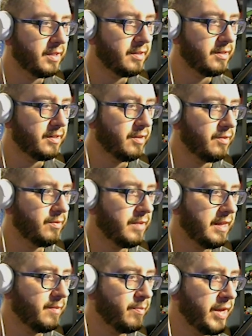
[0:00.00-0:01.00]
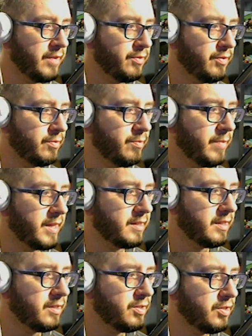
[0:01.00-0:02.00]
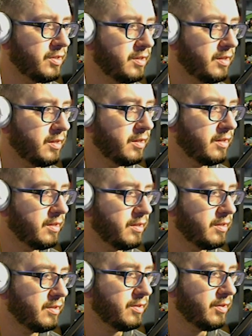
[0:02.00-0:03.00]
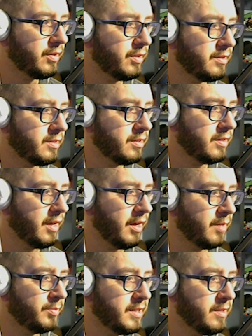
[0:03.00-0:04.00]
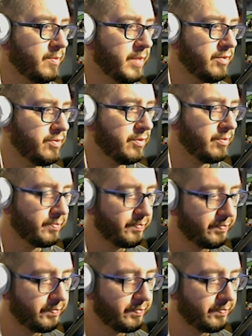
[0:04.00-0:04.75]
So that bedroom message took us up to the bedroom.